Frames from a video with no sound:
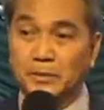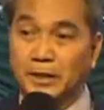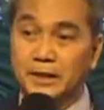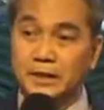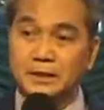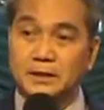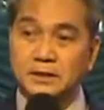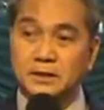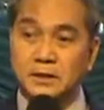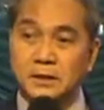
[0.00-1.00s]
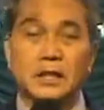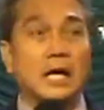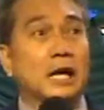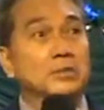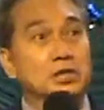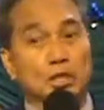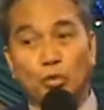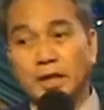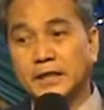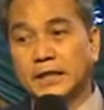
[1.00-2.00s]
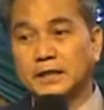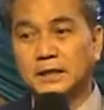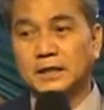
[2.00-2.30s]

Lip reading: prayer is. I'm still waiting.